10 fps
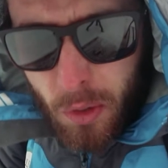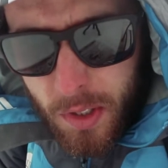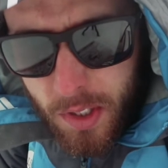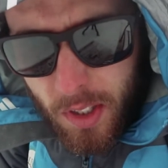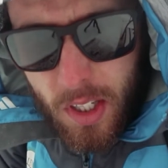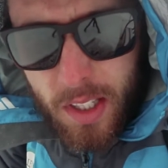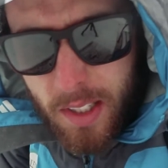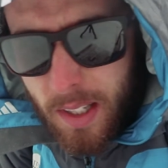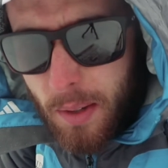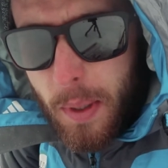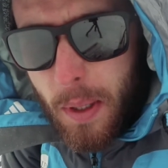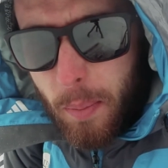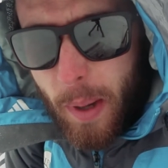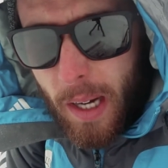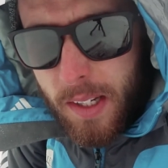Chris, suggested that we go
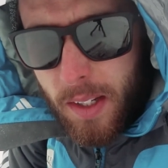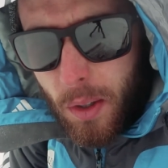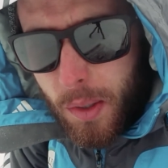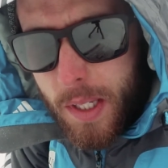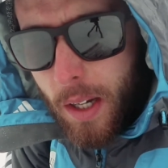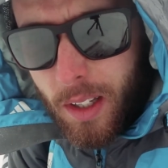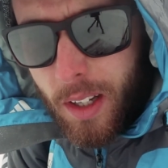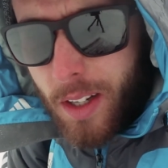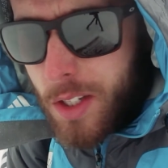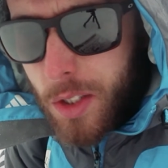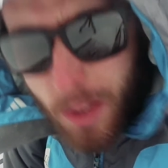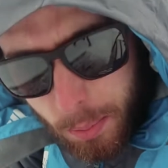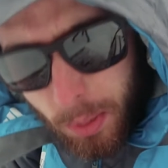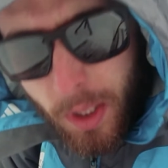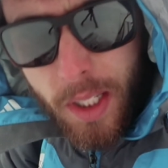back to the hotel and I just
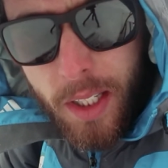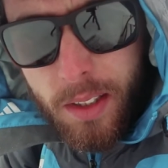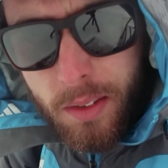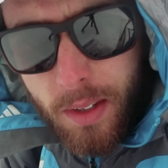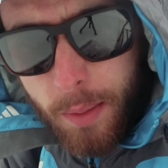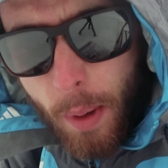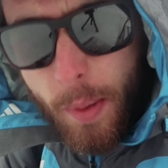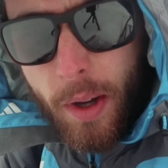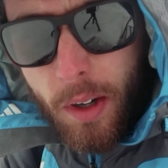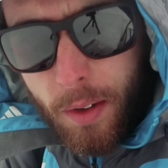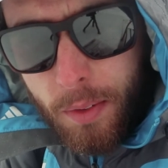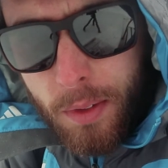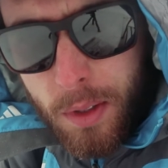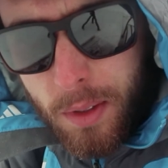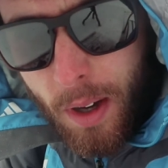completely take my mind off
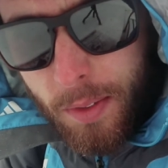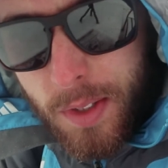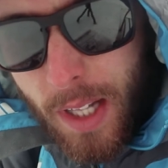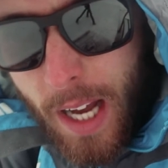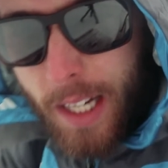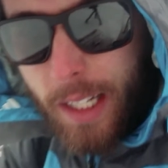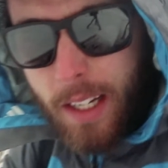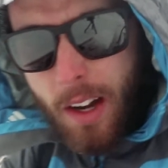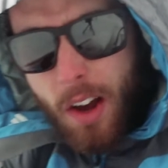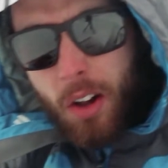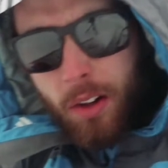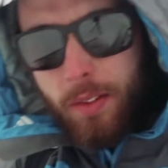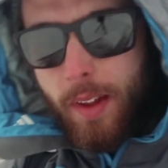sliding and all of